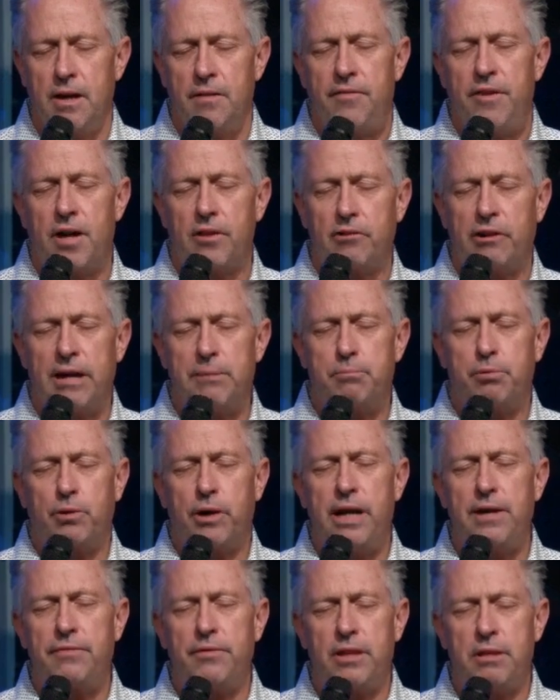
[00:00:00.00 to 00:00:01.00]
Father, I
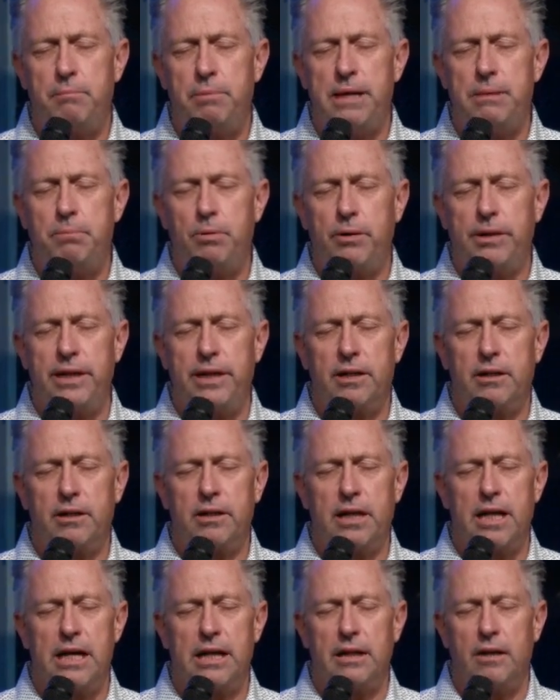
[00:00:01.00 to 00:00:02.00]
pray for the people here,
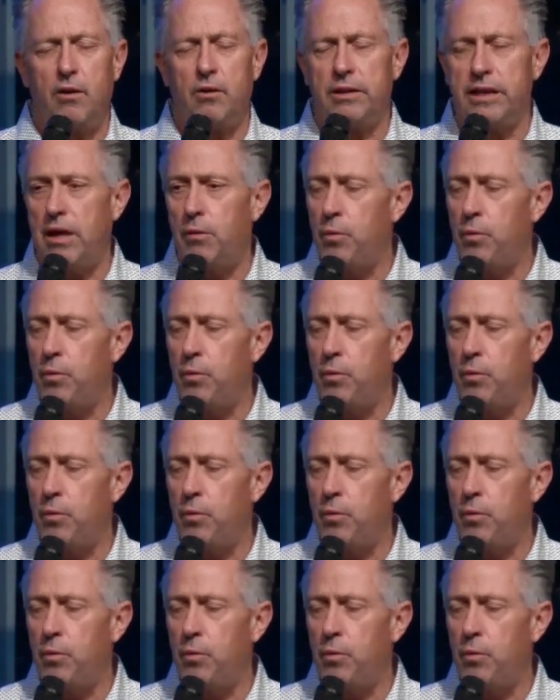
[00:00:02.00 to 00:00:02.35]
God, Lord,